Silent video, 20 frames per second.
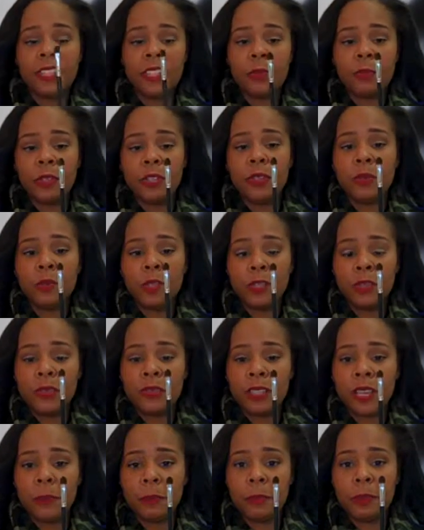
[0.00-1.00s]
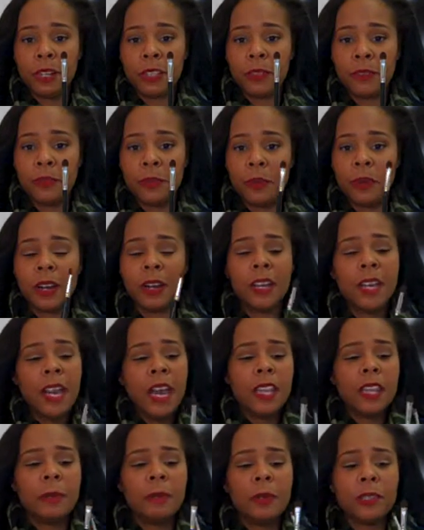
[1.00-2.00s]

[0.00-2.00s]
this is where you would use that brush for.